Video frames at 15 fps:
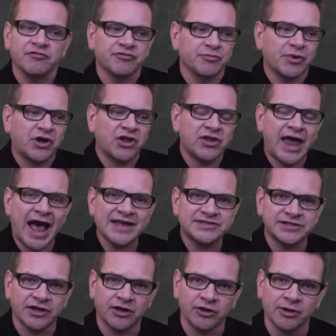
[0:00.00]
from a
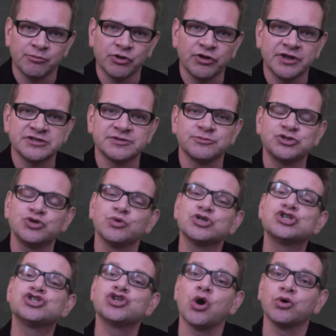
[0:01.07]
classic liberalism to a
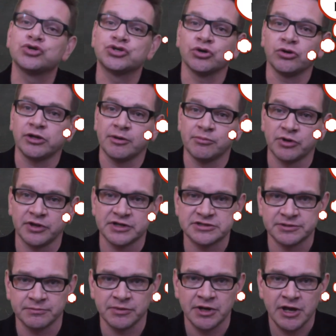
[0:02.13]
social
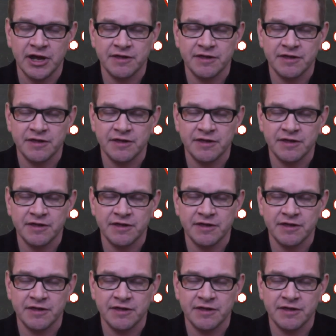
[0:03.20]
liberalism.